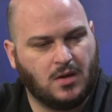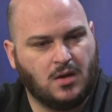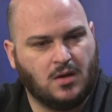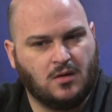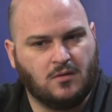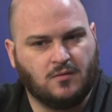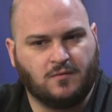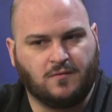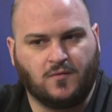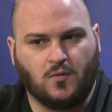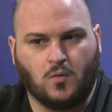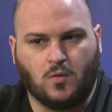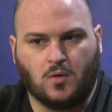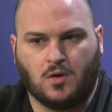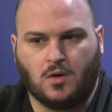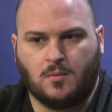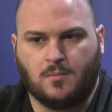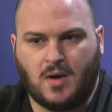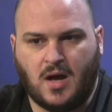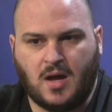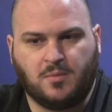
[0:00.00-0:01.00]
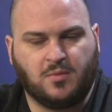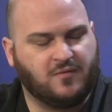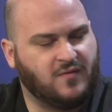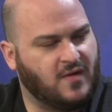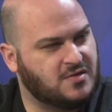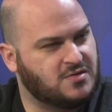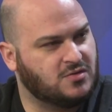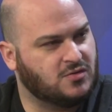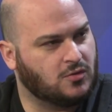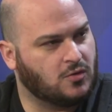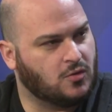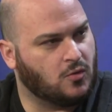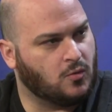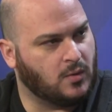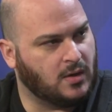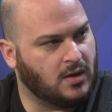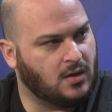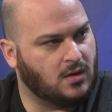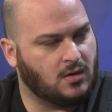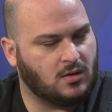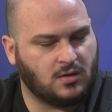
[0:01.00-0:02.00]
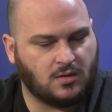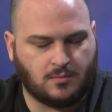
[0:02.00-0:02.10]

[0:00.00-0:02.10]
for my professional career.